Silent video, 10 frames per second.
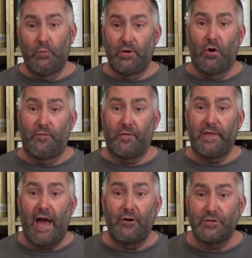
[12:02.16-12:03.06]
would go for
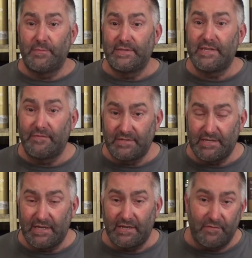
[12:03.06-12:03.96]
the Irishman
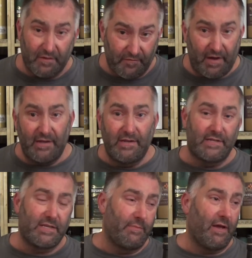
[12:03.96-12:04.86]
17. If you can find
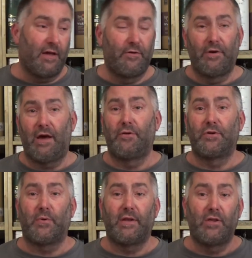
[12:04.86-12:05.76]
it, it's going to be 100,
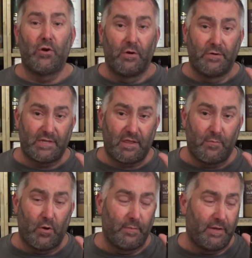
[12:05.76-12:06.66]
120 euros at the
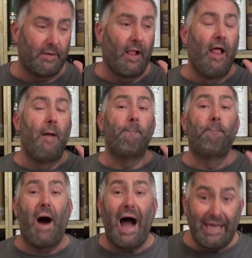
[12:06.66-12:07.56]
moment.
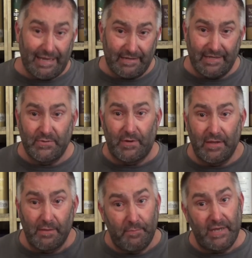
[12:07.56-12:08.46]
Buy it. It's one
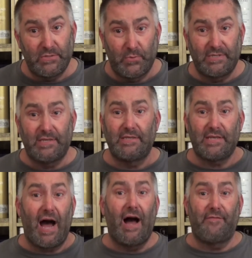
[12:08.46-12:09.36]
of the best whiskeys
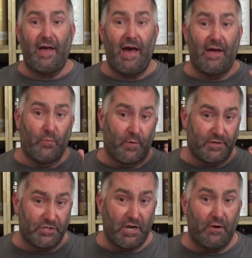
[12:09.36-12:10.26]
I've had with
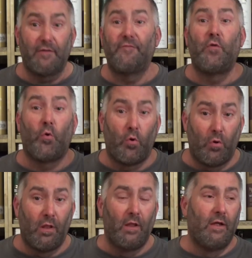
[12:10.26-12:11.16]
a sherry. Full